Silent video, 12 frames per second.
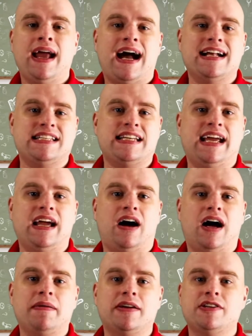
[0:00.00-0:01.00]
and today
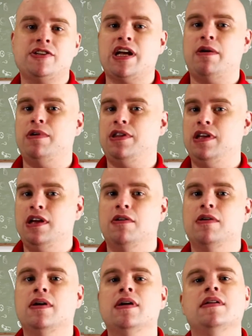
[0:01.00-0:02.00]
I'm going to share with you